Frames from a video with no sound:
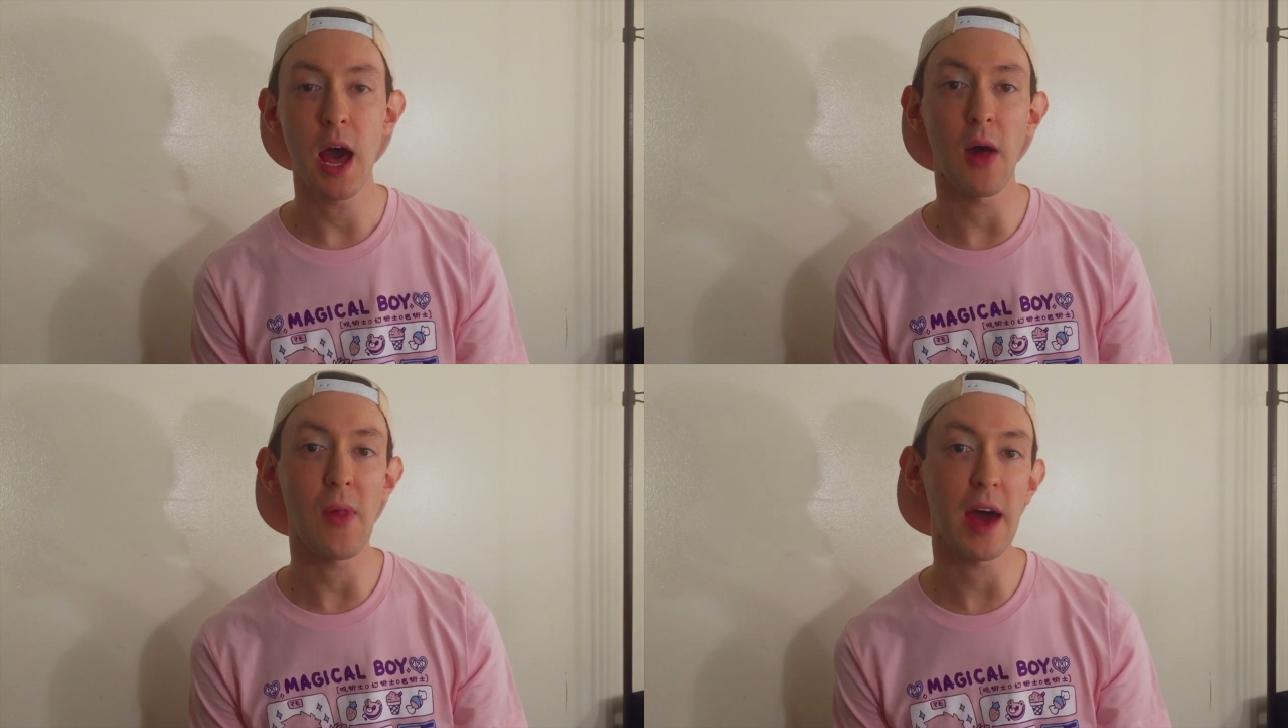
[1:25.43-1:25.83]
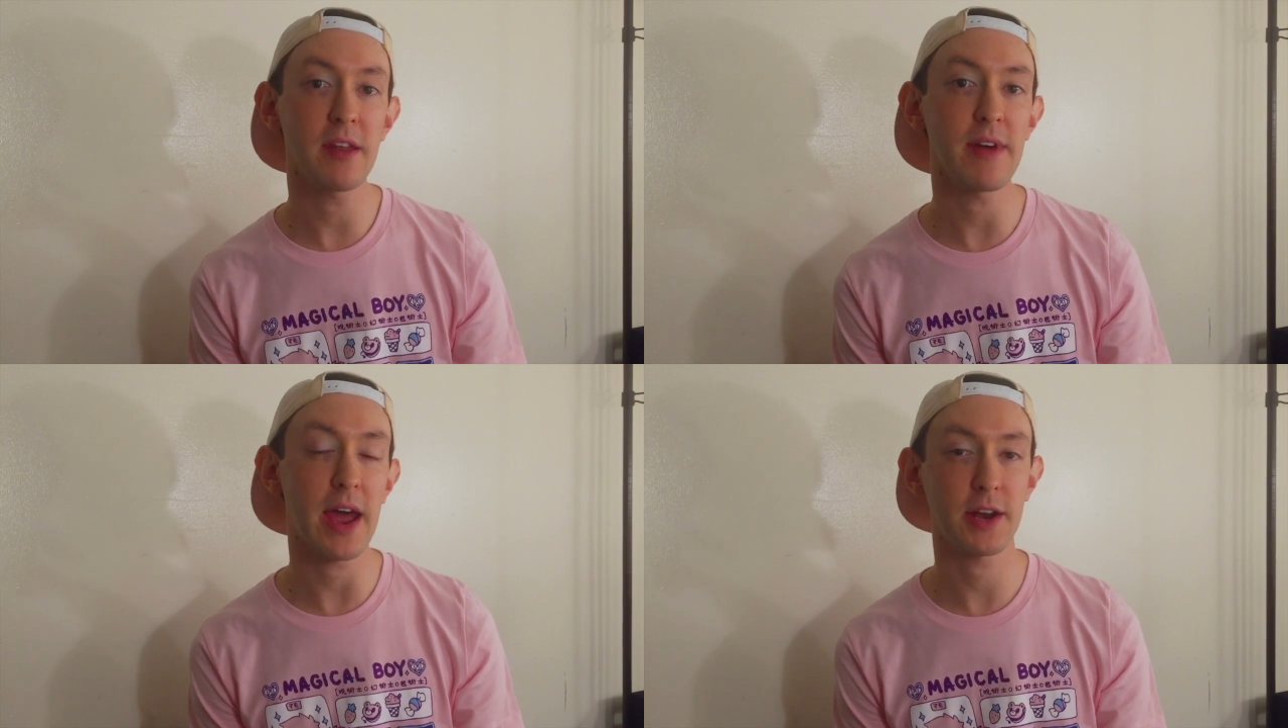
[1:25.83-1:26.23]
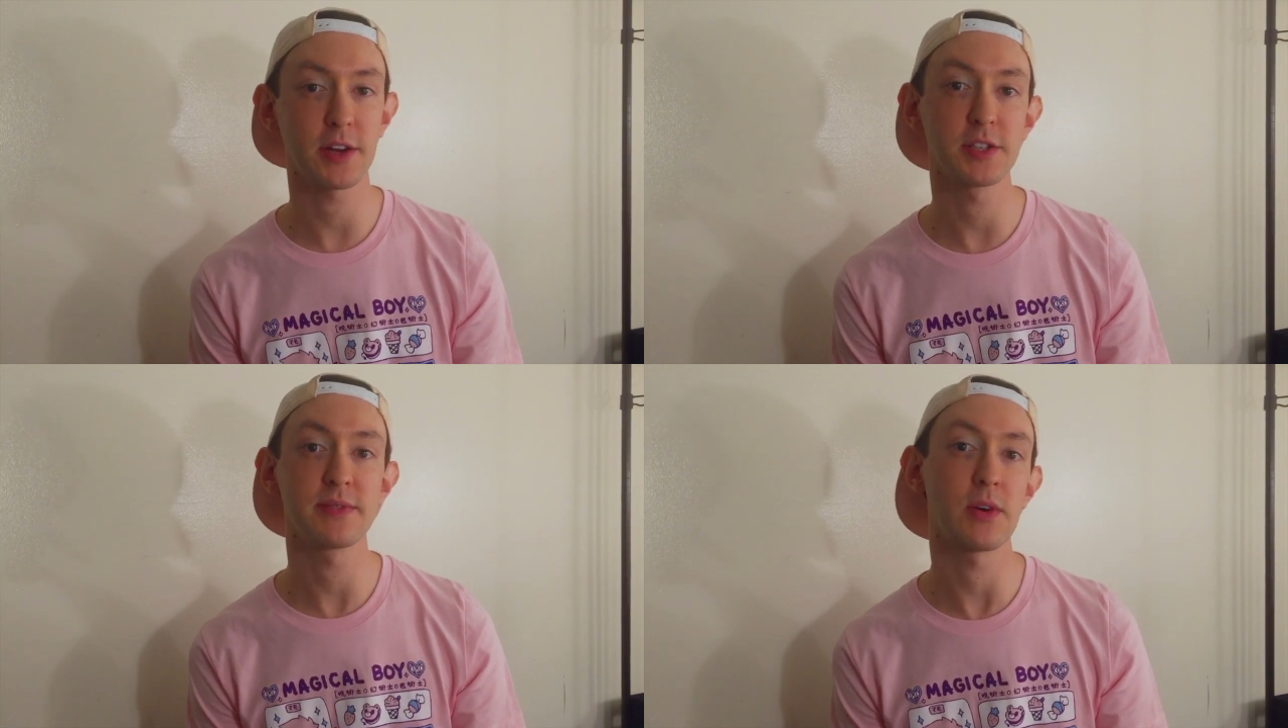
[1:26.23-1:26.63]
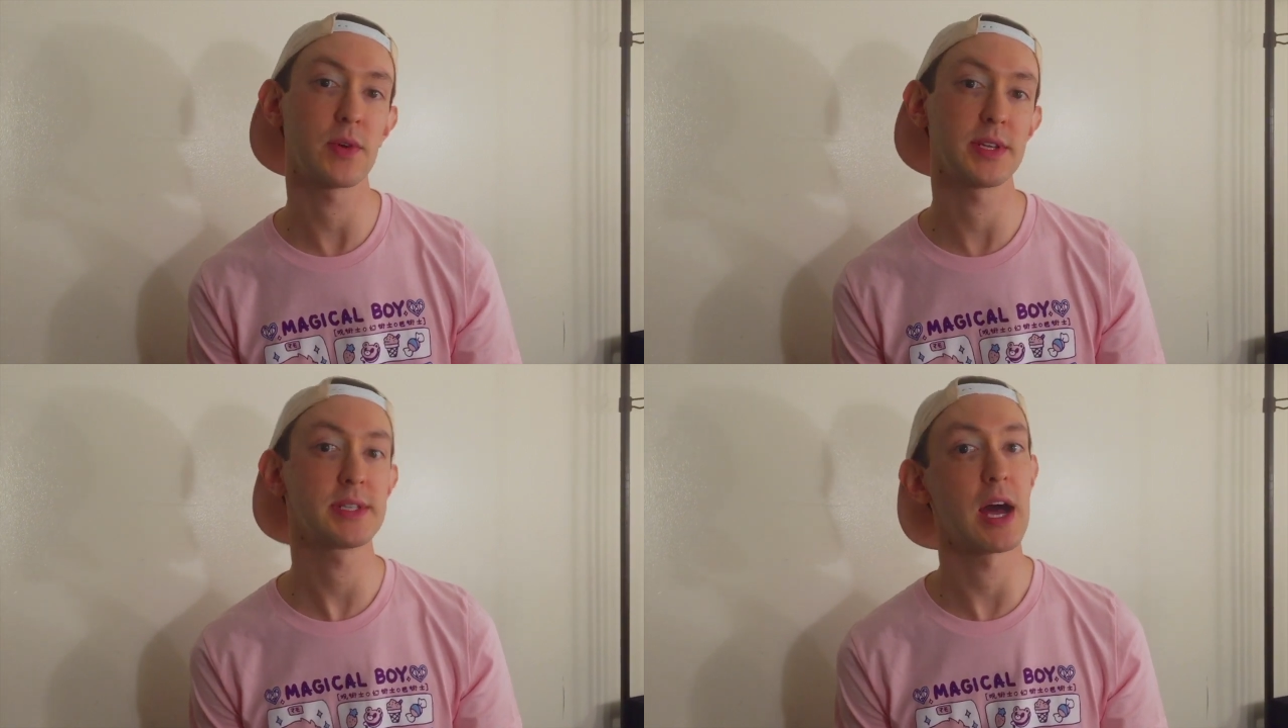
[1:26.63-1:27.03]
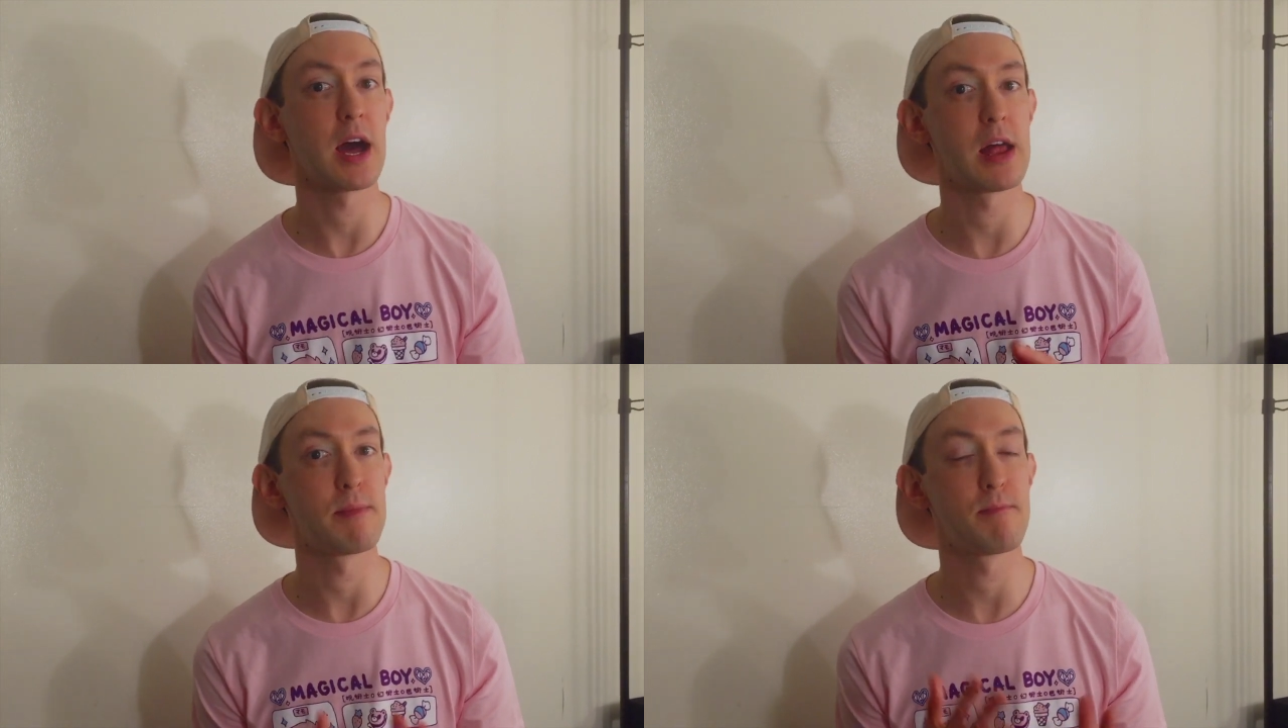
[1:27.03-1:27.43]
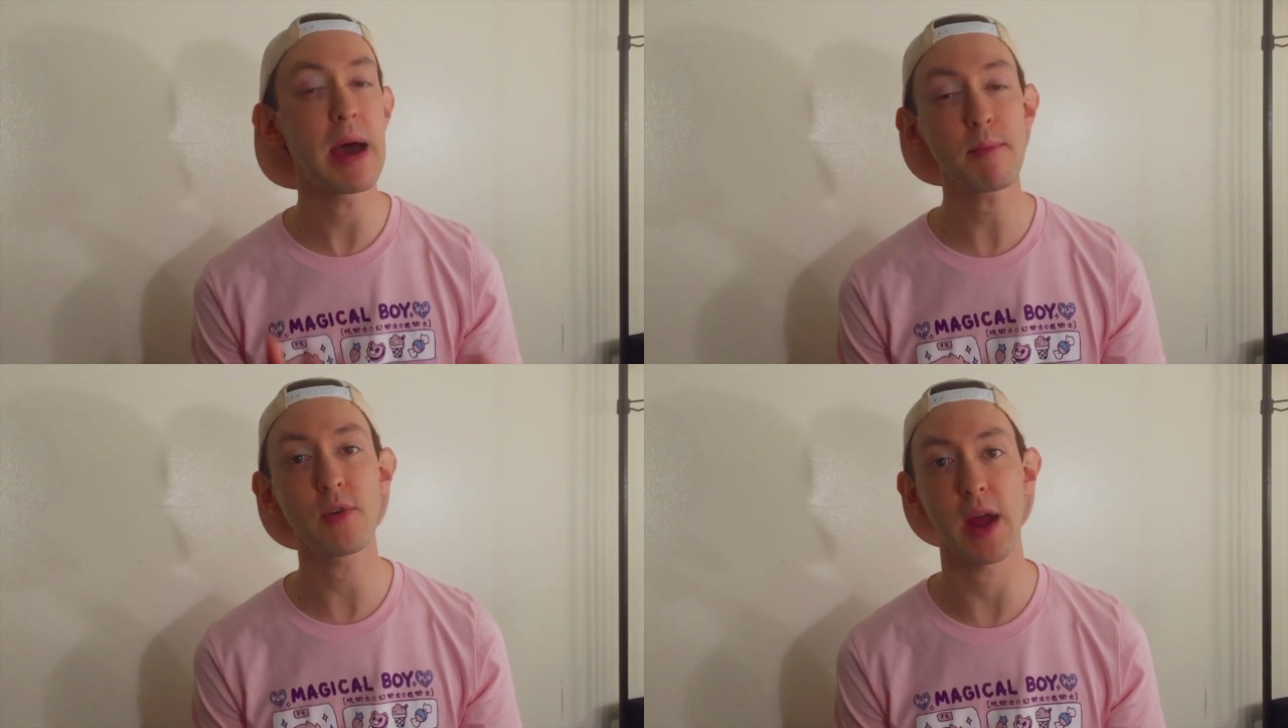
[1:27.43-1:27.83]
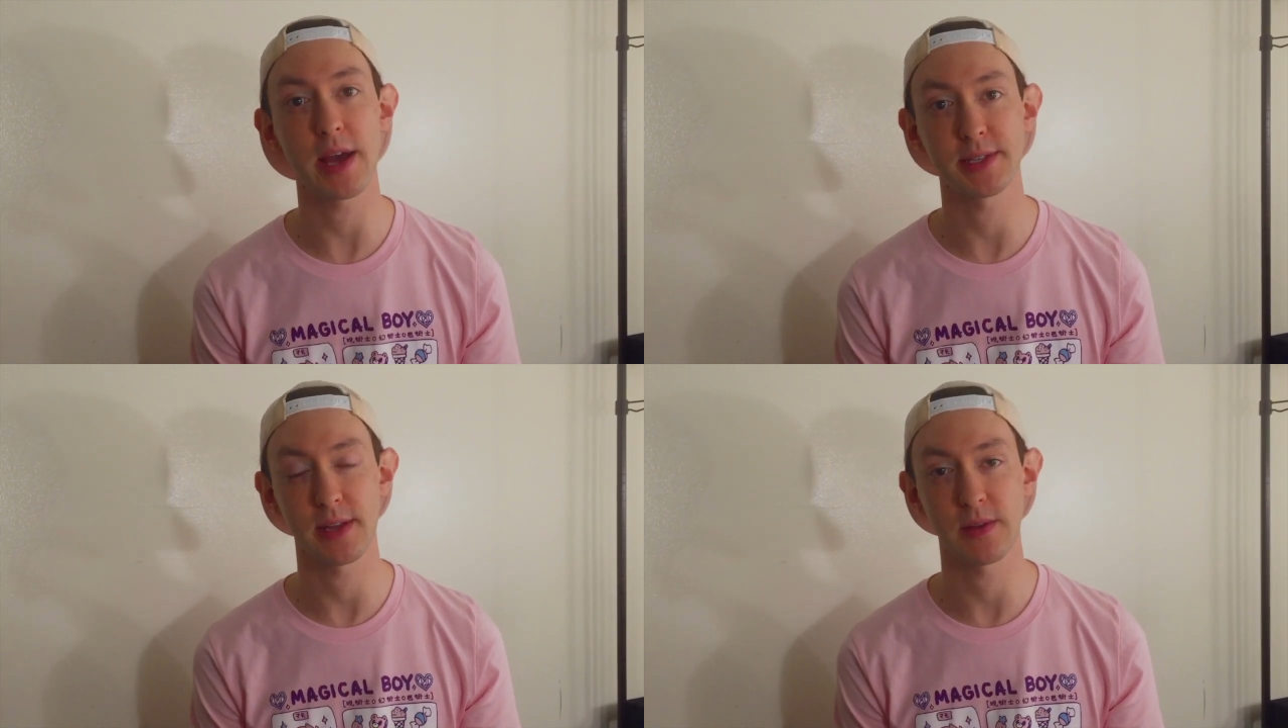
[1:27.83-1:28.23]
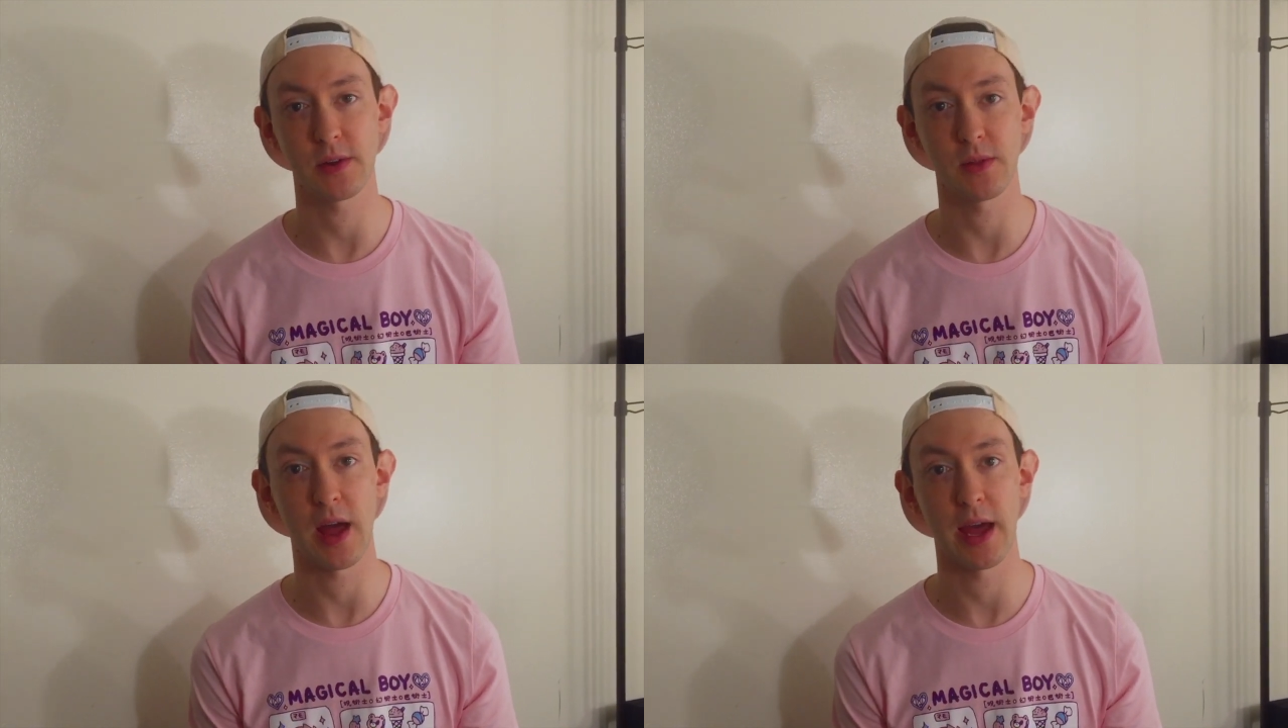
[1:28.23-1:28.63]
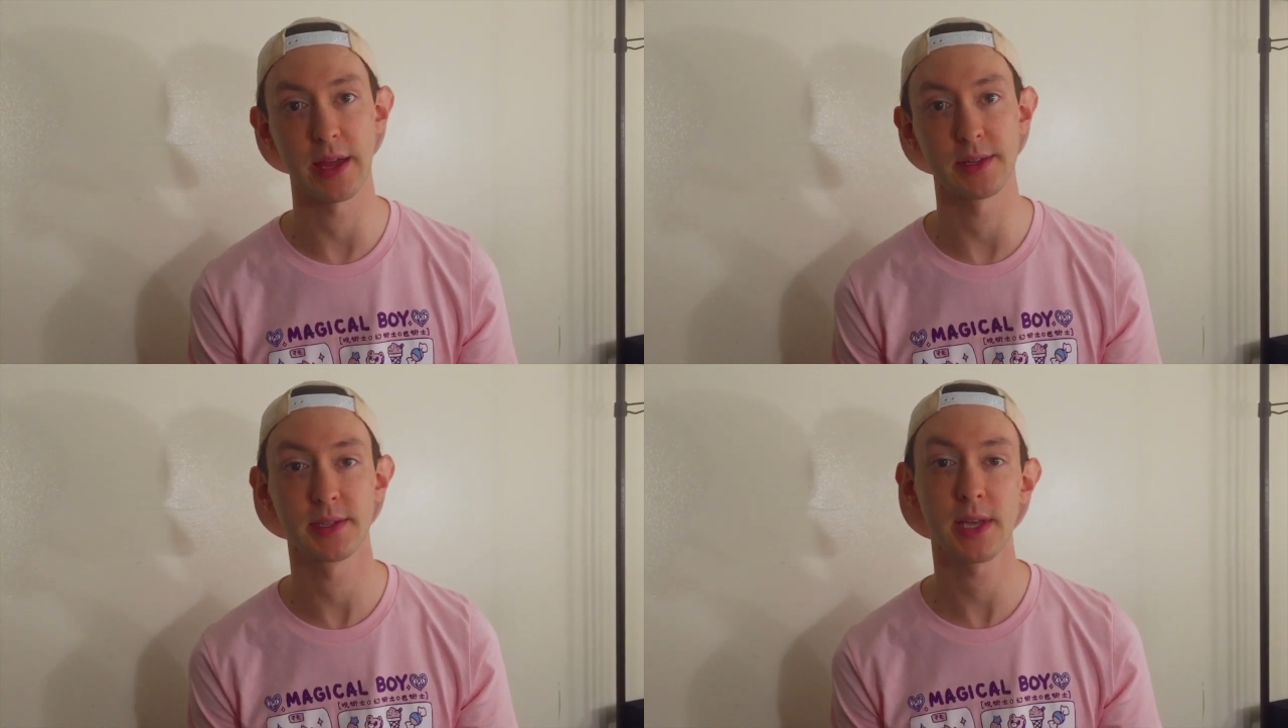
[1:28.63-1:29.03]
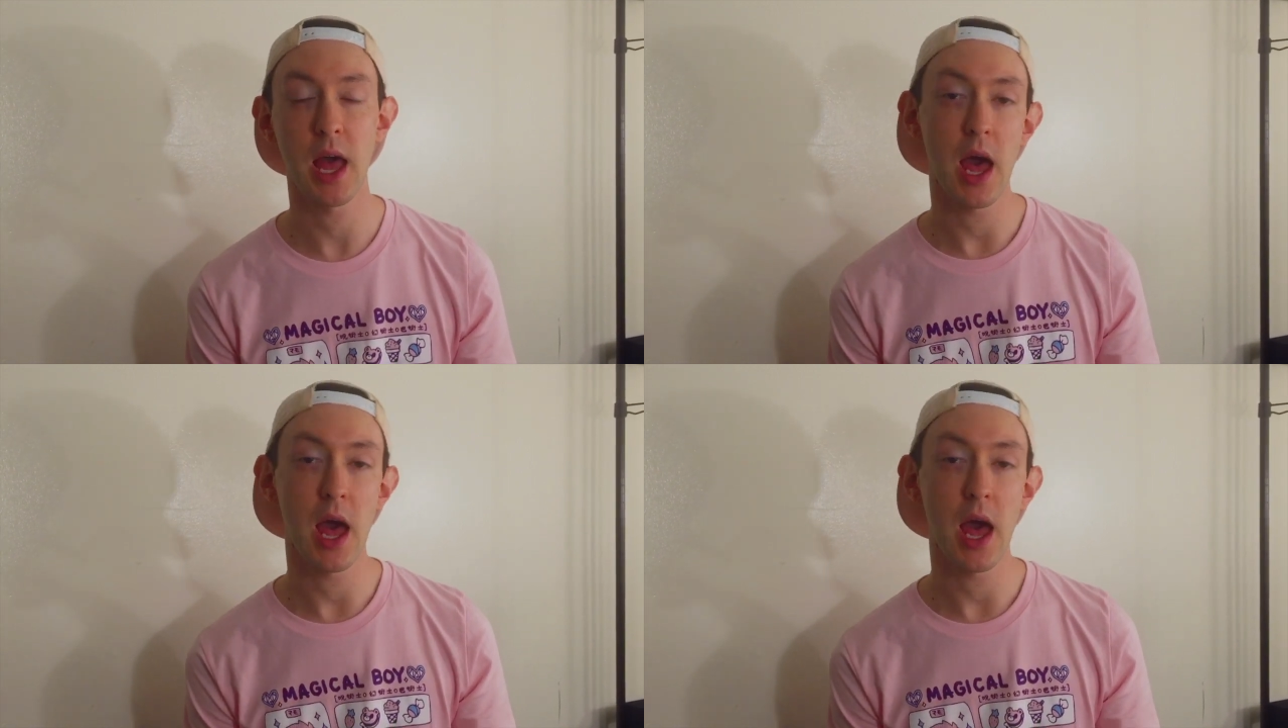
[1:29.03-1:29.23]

A lot of actors focus on memorizing their lines,